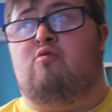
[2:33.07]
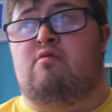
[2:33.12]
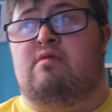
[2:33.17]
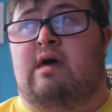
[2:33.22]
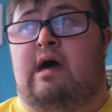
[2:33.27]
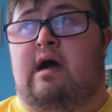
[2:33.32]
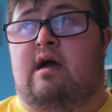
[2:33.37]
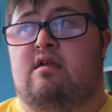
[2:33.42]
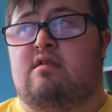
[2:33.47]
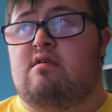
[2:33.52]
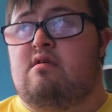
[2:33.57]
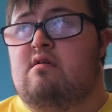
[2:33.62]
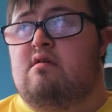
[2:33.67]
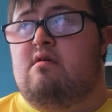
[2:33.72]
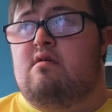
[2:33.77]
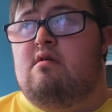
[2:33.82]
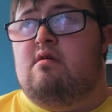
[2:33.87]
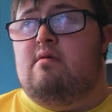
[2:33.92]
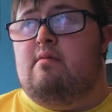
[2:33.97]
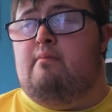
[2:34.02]
that
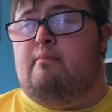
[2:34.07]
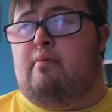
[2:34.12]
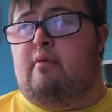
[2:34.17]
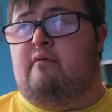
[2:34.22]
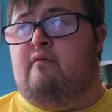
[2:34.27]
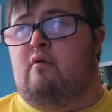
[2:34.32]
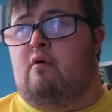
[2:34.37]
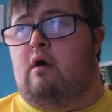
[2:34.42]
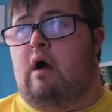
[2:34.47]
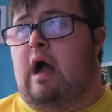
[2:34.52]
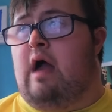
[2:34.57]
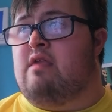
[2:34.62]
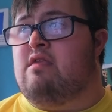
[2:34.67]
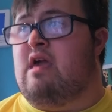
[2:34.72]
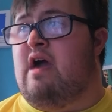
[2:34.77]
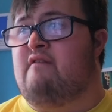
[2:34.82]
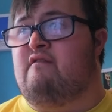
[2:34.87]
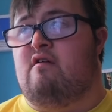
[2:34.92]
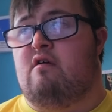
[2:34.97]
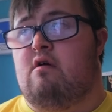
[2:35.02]
before.
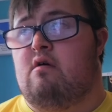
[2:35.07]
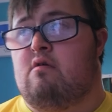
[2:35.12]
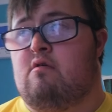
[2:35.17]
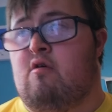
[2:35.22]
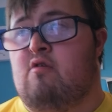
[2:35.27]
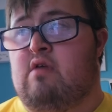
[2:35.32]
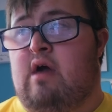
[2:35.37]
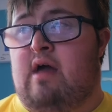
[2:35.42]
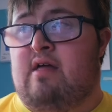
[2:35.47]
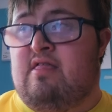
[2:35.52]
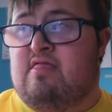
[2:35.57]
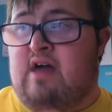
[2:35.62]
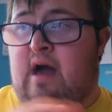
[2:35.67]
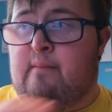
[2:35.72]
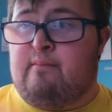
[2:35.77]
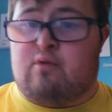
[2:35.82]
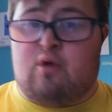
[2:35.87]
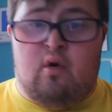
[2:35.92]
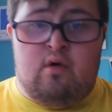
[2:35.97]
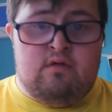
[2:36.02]
Because
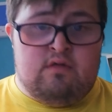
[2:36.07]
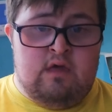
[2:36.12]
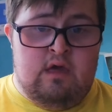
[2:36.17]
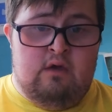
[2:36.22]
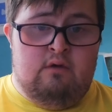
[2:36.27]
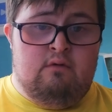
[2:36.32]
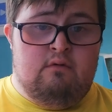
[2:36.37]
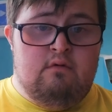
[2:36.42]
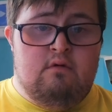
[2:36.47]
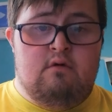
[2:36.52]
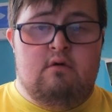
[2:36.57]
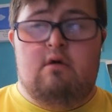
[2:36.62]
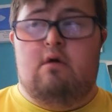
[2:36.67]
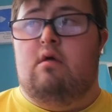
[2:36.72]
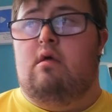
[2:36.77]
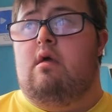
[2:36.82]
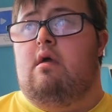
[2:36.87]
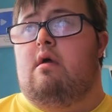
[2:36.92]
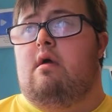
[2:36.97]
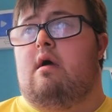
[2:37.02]
I'm going to do,
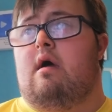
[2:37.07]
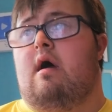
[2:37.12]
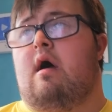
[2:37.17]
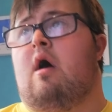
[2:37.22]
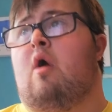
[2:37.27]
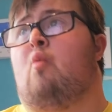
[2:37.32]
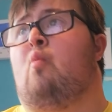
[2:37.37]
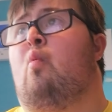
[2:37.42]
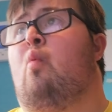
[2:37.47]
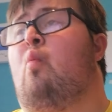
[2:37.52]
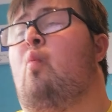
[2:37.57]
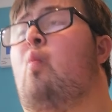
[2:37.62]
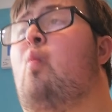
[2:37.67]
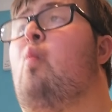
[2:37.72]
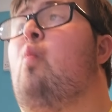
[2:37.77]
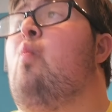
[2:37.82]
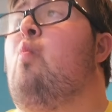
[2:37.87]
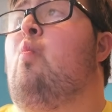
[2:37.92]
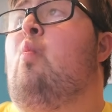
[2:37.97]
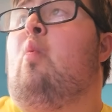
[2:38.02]

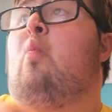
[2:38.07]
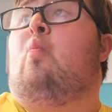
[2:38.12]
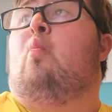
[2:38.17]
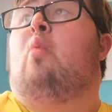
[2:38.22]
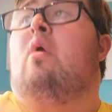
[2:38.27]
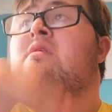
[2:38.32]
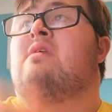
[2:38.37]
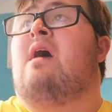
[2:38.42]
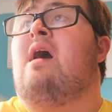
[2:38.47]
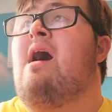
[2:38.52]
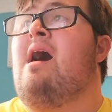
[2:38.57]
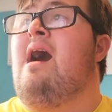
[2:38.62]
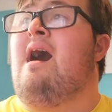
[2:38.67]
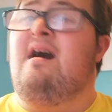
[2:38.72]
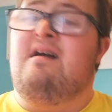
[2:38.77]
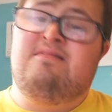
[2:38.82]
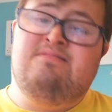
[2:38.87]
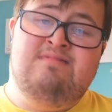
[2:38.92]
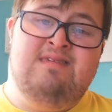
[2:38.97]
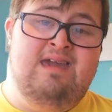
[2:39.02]
what
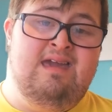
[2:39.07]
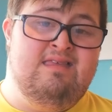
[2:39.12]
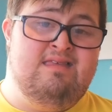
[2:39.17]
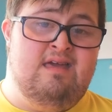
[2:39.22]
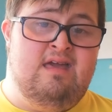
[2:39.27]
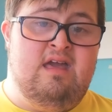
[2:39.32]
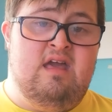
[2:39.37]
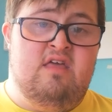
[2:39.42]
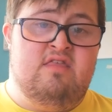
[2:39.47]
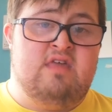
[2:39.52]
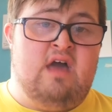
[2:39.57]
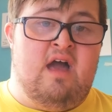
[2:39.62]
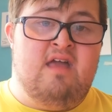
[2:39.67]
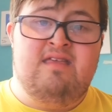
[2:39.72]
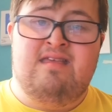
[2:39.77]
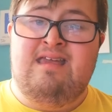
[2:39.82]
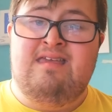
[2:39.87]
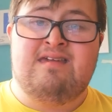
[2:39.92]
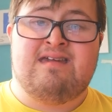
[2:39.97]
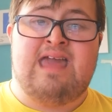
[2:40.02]
I need is, I
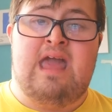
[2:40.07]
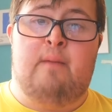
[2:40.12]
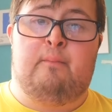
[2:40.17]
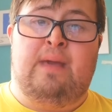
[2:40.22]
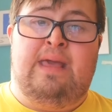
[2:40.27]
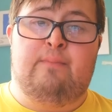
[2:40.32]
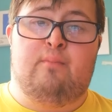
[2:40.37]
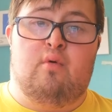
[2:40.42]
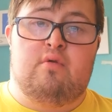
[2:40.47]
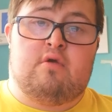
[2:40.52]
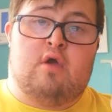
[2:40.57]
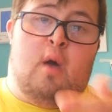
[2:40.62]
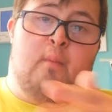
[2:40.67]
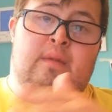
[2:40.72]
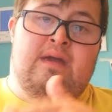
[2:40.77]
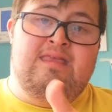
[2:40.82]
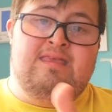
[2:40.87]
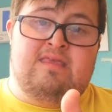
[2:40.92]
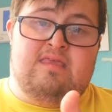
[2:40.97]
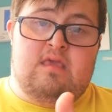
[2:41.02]
need to get people to
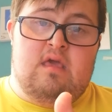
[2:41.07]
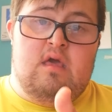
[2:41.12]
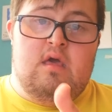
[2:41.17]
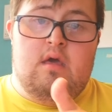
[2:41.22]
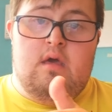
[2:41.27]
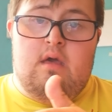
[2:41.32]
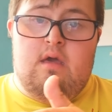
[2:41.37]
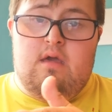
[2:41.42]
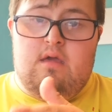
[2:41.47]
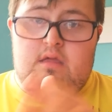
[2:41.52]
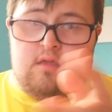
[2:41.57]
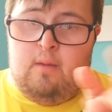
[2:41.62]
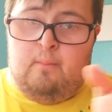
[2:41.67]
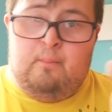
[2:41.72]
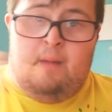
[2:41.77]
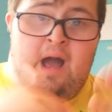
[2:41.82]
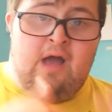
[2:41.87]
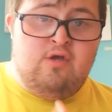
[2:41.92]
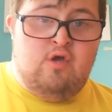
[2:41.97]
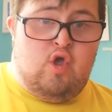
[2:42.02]
come in to
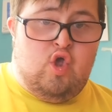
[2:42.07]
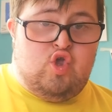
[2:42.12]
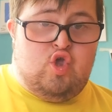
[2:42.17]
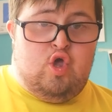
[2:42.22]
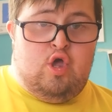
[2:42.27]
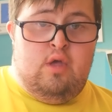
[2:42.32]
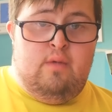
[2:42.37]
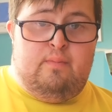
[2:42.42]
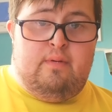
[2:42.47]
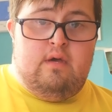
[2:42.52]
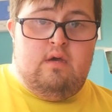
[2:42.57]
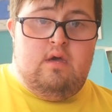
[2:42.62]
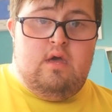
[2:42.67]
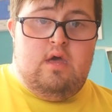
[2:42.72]
my YouTube,